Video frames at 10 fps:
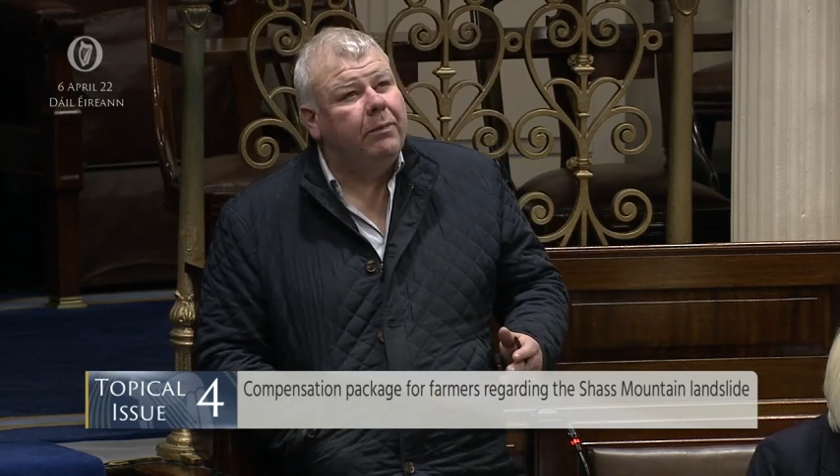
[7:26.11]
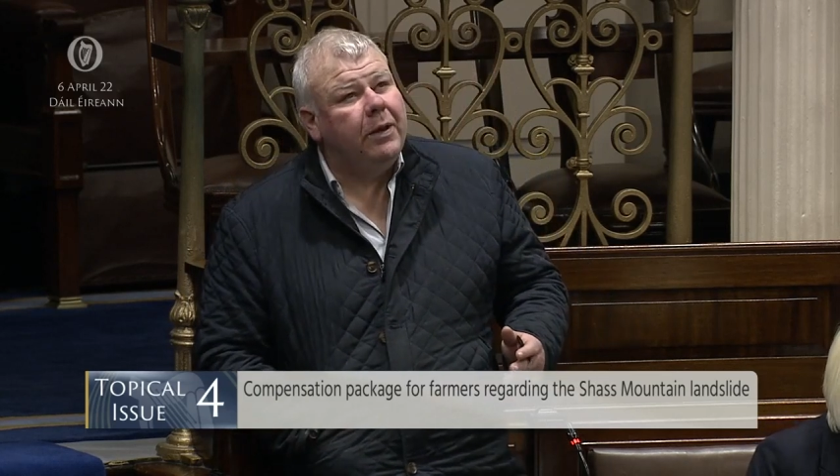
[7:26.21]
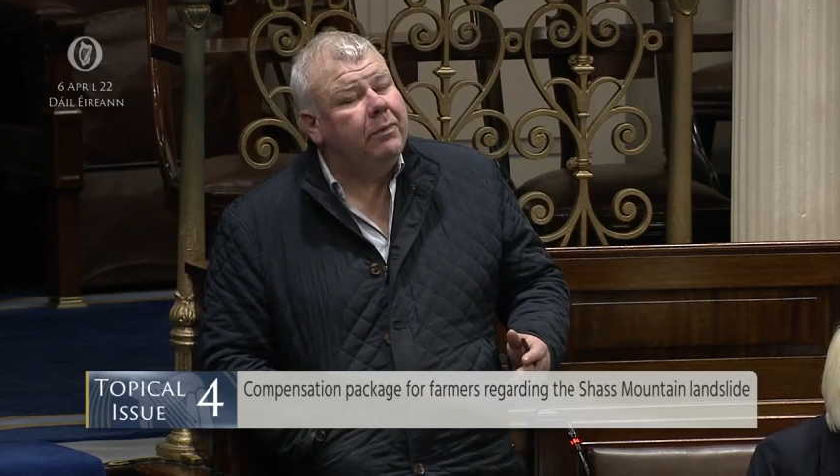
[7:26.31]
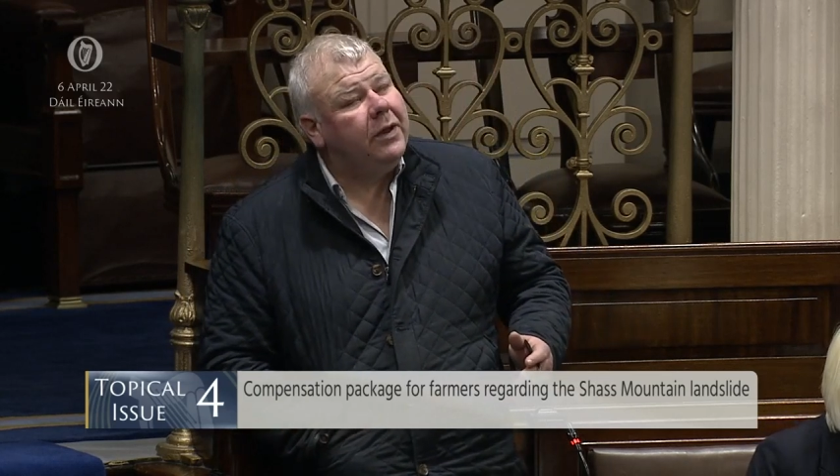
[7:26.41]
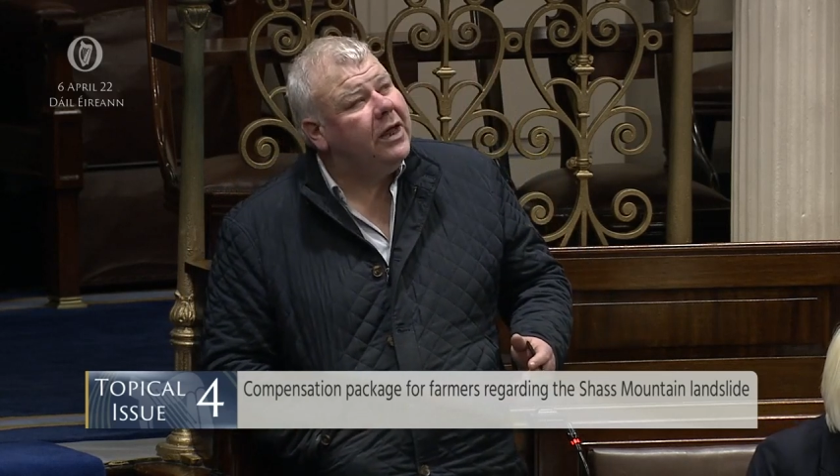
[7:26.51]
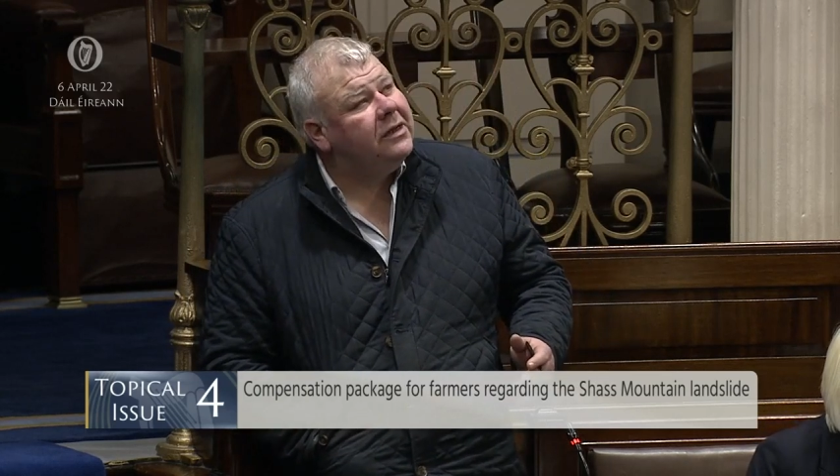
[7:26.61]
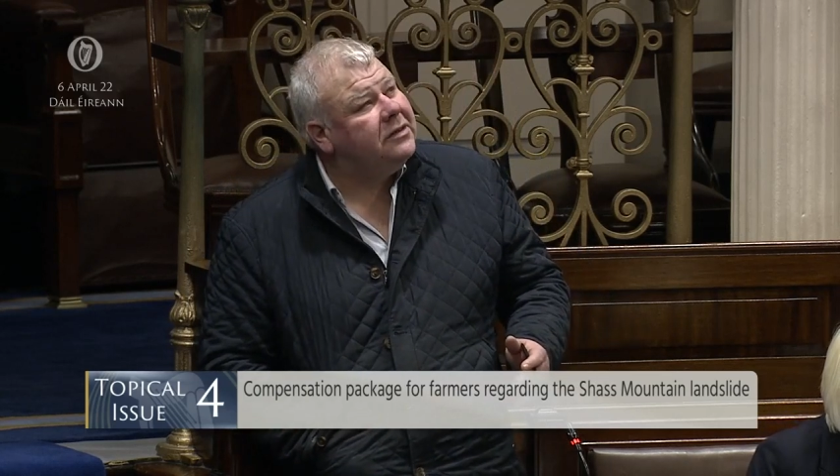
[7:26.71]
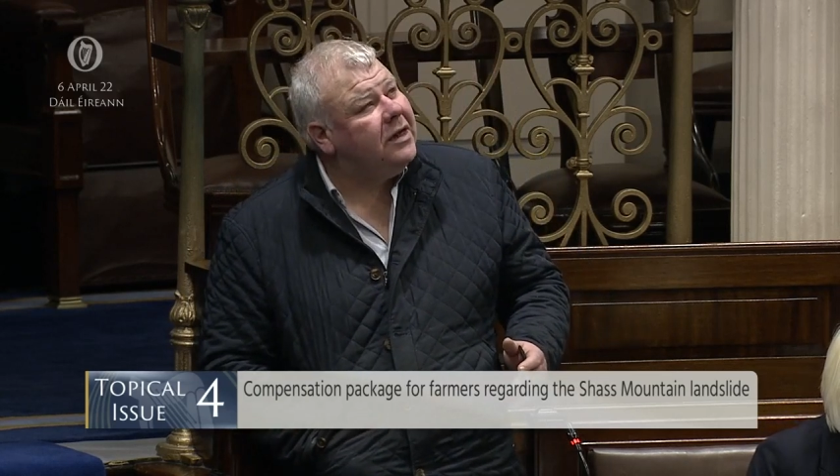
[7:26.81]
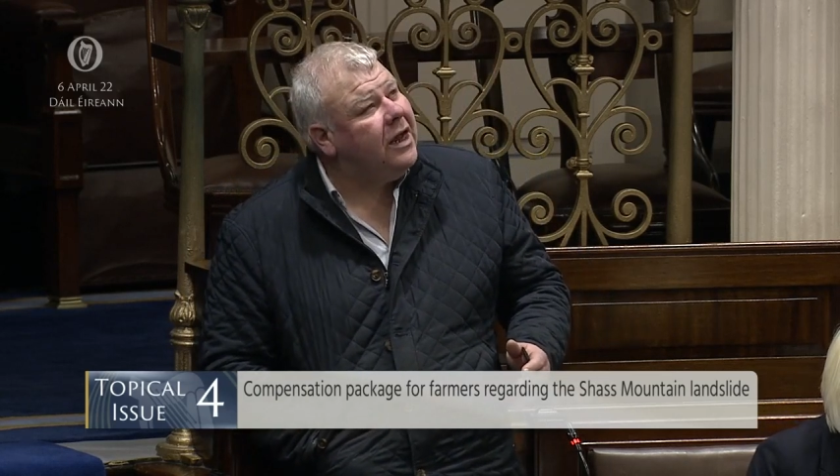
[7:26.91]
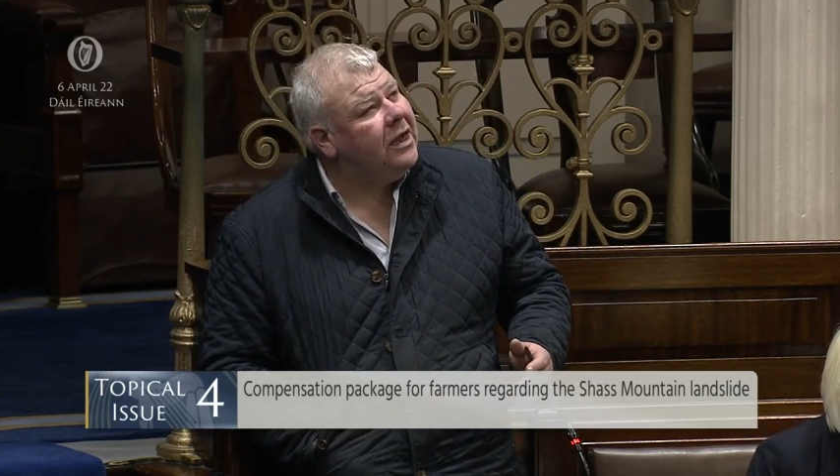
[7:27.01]
BPS
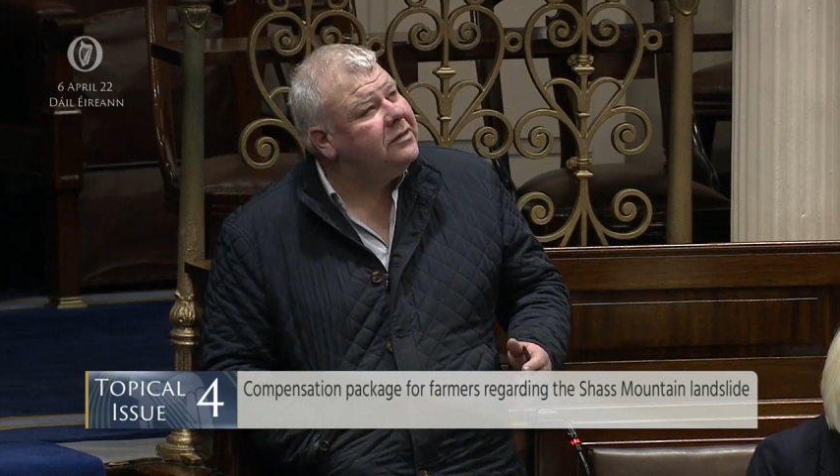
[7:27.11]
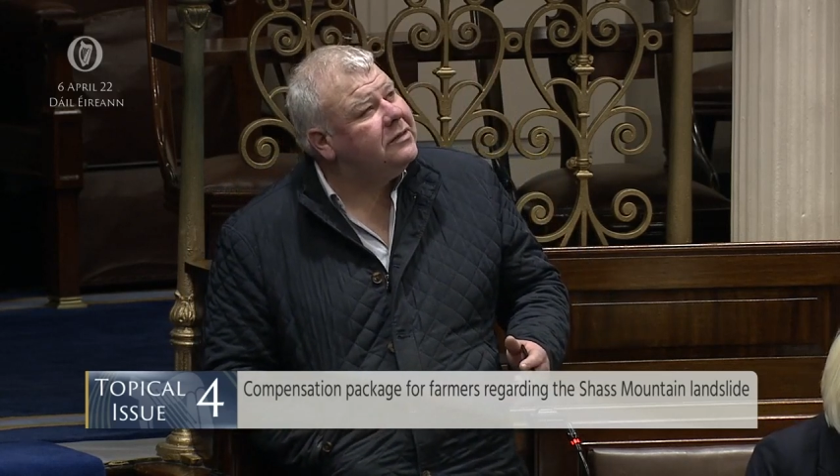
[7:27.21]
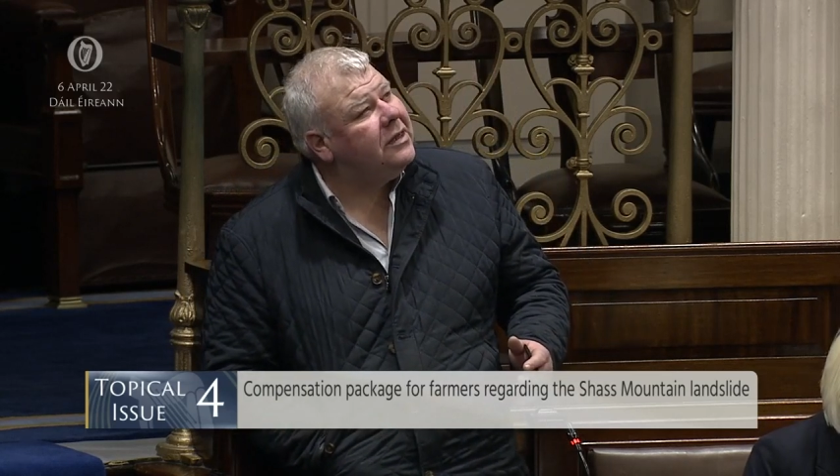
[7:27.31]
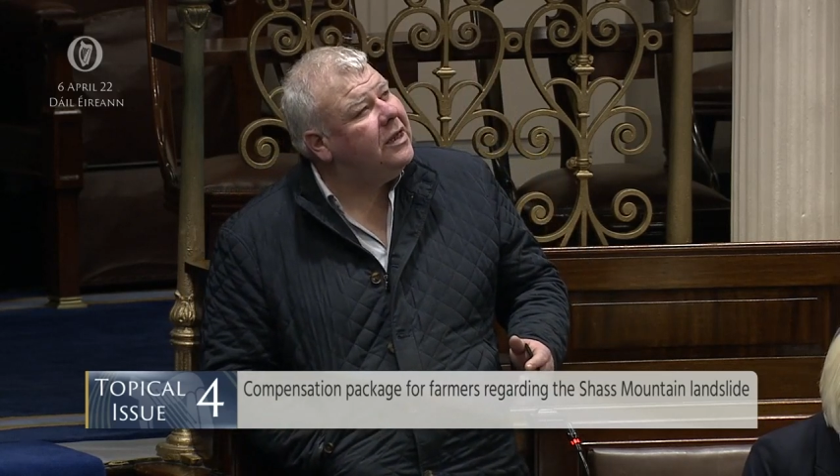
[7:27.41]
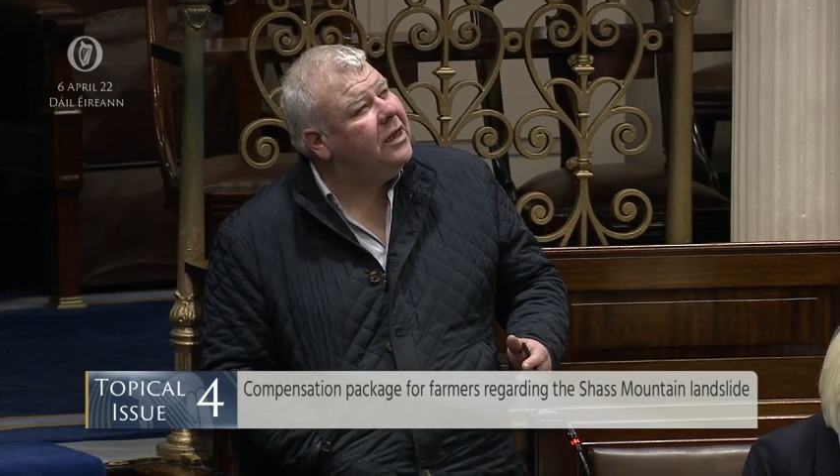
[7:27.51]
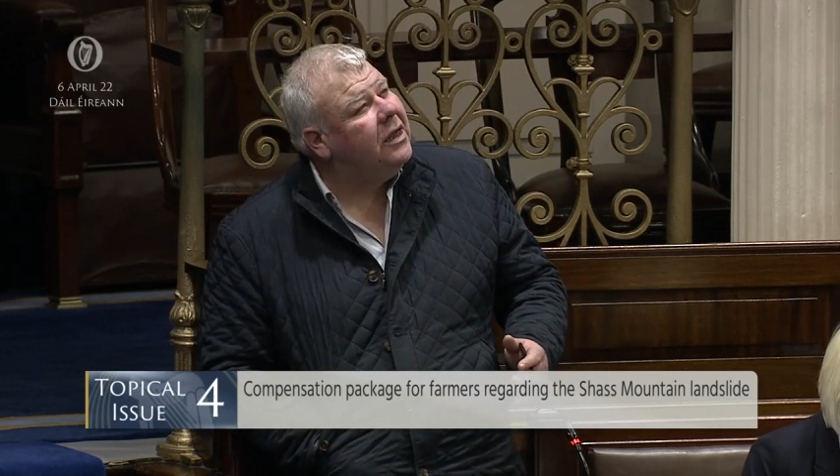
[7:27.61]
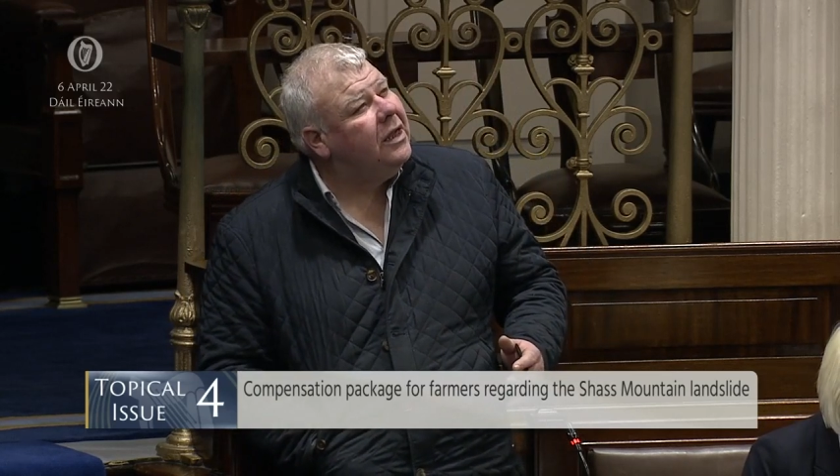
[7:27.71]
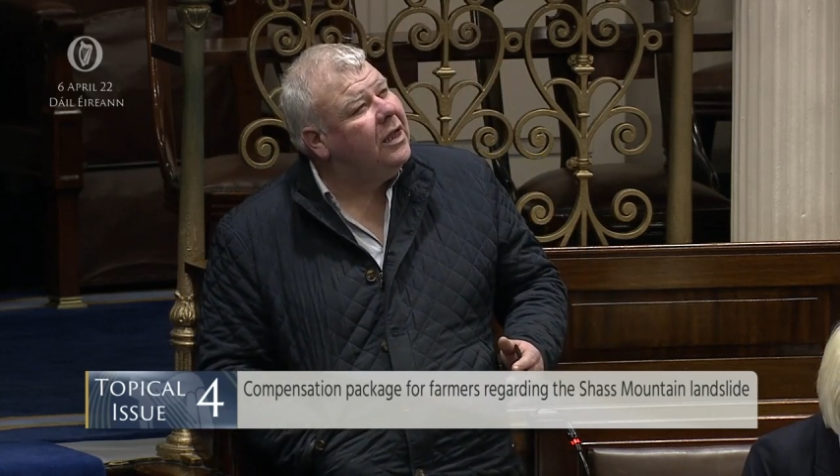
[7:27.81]
and ANC